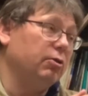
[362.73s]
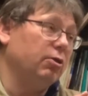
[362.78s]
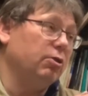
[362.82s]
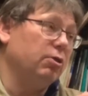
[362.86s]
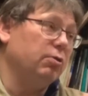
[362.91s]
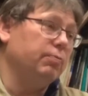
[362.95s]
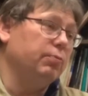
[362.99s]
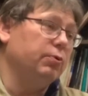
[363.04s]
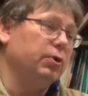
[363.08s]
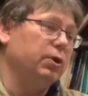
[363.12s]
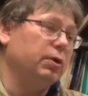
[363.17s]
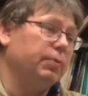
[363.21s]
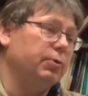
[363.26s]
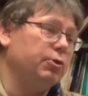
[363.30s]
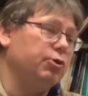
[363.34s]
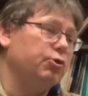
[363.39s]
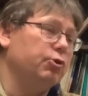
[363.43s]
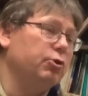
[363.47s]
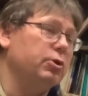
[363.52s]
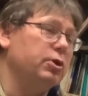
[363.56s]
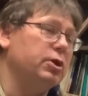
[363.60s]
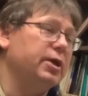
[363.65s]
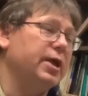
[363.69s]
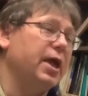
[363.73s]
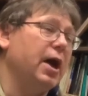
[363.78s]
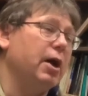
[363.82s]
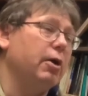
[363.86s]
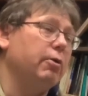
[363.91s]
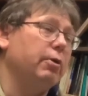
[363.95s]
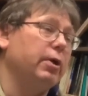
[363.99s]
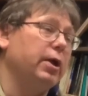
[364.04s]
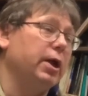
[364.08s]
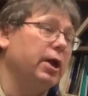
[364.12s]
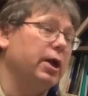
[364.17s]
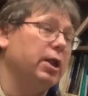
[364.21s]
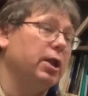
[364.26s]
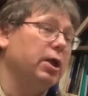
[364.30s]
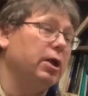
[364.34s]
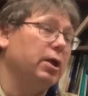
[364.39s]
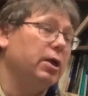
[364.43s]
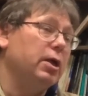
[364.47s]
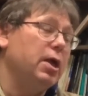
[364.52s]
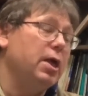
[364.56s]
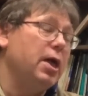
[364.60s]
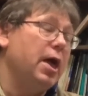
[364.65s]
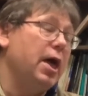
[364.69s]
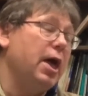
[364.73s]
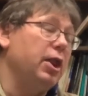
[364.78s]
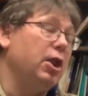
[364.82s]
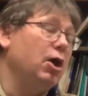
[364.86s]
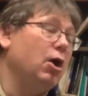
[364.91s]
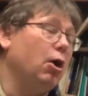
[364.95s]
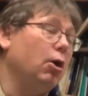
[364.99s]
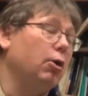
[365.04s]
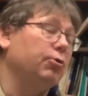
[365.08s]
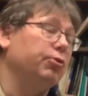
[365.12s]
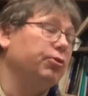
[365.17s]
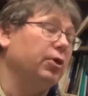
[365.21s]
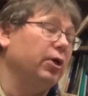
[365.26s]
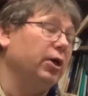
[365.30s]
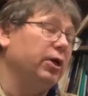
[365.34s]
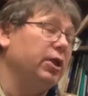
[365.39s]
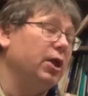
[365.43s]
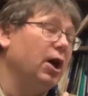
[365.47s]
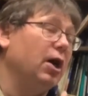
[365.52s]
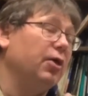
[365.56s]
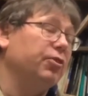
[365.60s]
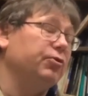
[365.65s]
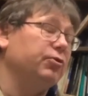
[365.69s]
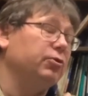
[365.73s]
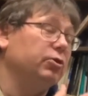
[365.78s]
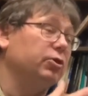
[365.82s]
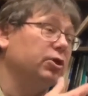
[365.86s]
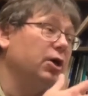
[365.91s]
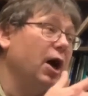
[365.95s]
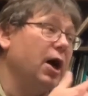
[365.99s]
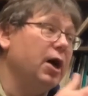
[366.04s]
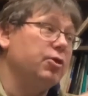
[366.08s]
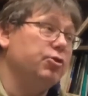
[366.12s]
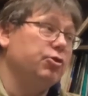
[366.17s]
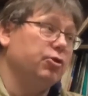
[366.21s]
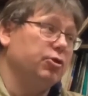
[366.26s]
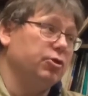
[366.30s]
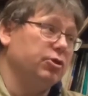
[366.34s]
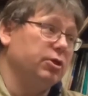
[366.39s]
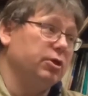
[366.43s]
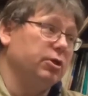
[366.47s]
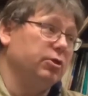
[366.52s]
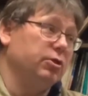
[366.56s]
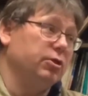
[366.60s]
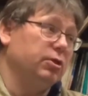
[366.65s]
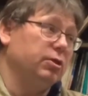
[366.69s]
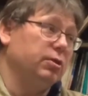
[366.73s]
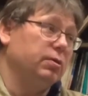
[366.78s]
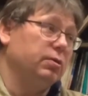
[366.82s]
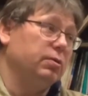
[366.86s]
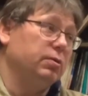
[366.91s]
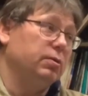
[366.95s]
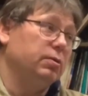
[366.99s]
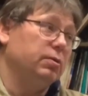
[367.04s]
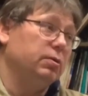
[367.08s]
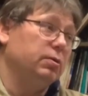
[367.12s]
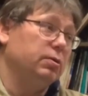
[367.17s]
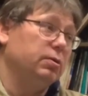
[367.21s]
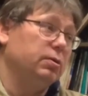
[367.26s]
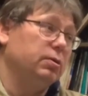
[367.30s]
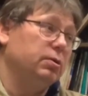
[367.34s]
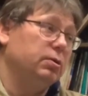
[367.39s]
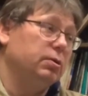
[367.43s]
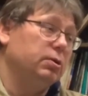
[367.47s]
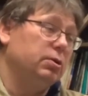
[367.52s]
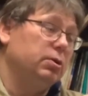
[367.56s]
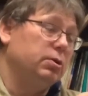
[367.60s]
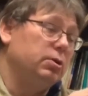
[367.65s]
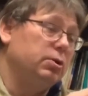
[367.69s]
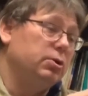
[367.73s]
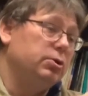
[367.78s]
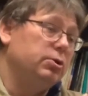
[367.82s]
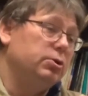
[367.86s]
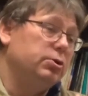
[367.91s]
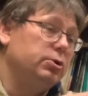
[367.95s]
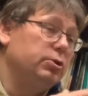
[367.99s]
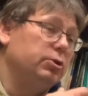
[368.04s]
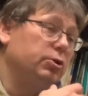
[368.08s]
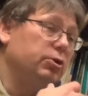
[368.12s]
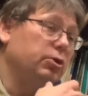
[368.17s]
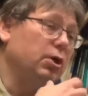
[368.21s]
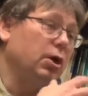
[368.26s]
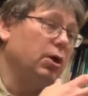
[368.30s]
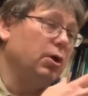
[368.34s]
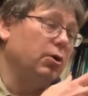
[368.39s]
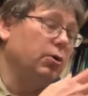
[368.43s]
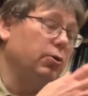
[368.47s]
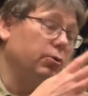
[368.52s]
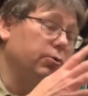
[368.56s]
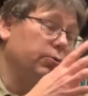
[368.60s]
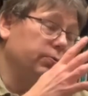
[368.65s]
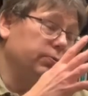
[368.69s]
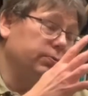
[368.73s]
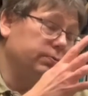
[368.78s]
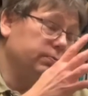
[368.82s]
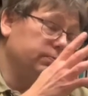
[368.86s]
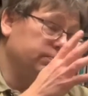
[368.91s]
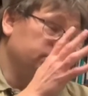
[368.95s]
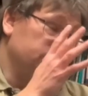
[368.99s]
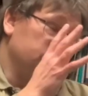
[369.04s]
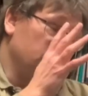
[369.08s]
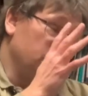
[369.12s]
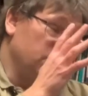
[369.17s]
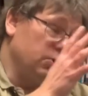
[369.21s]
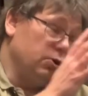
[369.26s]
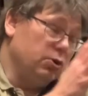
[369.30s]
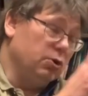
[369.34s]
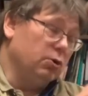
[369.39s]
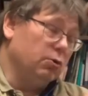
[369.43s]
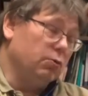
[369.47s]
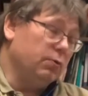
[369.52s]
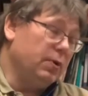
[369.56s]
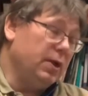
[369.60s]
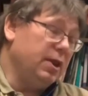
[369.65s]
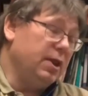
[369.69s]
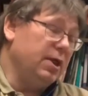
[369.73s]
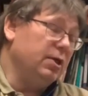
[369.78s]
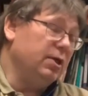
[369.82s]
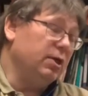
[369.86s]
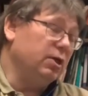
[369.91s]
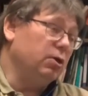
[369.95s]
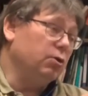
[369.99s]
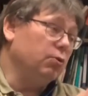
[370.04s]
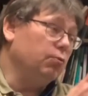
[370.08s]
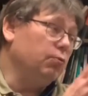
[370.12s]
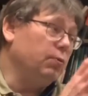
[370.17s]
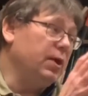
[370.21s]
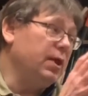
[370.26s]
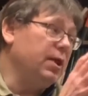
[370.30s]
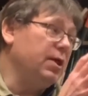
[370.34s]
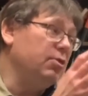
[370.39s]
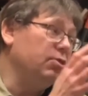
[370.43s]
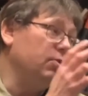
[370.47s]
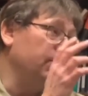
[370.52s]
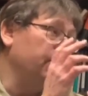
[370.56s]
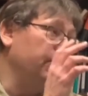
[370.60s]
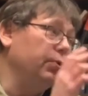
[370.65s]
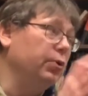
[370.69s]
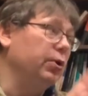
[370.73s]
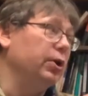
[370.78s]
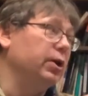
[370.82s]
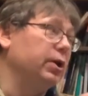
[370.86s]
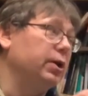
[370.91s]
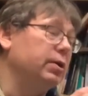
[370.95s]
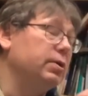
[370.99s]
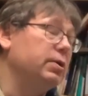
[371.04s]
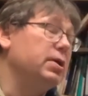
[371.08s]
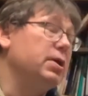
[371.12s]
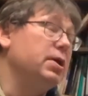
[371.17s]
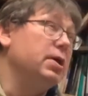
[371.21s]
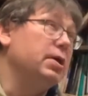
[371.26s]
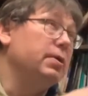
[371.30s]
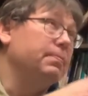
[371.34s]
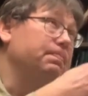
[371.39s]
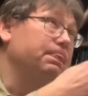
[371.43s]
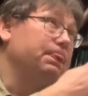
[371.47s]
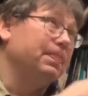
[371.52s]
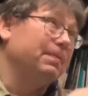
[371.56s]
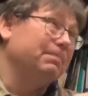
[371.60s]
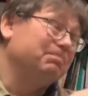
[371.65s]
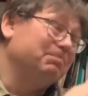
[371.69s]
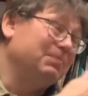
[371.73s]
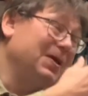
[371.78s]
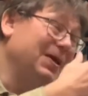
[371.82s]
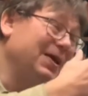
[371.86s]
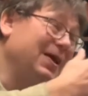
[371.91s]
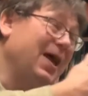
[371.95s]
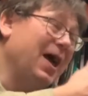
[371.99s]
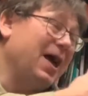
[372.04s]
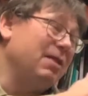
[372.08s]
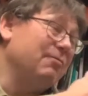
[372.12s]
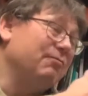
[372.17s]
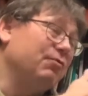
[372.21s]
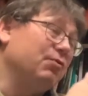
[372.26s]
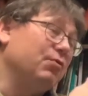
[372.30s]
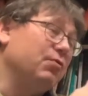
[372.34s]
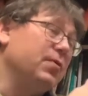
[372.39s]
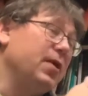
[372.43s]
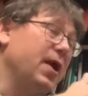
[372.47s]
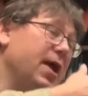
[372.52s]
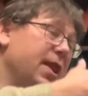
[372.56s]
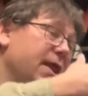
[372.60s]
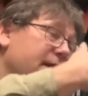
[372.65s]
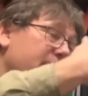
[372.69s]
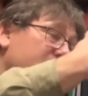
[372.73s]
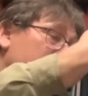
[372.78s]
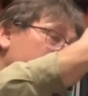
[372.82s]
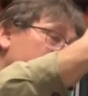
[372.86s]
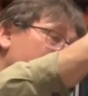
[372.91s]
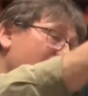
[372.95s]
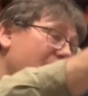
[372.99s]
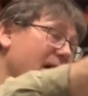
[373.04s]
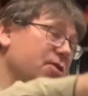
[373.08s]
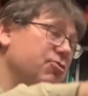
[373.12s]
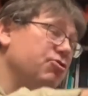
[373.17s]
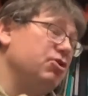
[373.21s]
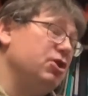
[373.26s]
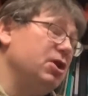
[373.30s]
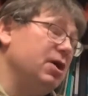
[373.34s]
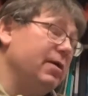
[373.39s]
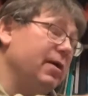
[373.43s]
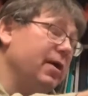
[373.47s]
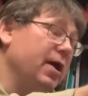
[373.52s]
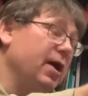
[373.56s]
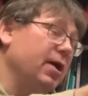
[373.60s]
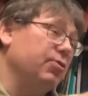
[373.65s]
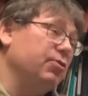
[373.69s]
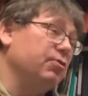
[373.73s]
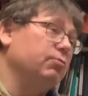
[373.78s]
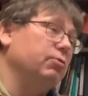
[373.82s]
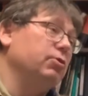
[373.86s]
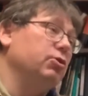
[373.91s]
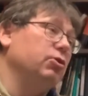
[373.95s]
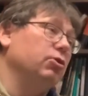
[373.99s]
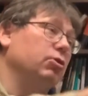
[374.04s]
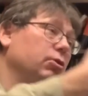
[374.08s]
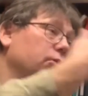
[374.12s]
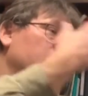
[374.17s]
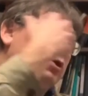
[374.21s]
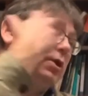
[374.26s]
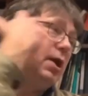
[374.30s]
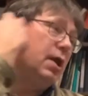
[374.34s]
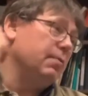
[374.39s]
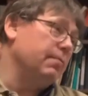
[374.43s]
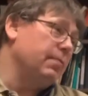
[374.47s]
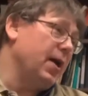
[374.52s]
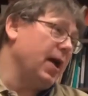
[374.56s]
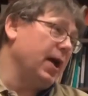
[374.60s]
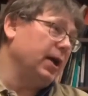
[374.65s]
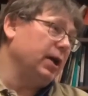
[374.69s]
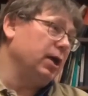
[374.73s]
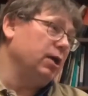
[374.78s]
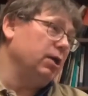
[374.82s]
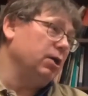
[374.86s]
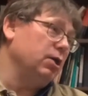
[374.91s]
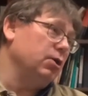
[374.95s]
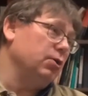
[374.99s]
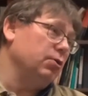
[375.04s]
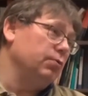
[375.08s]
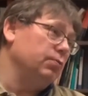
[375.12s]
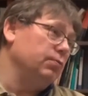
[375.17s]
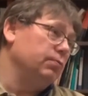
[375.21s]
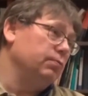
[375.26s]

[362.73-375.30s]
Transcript: the book, but you're encountering an author's consciousness. So you're reading the book and kind of creating an imaginary other which is looking back at you.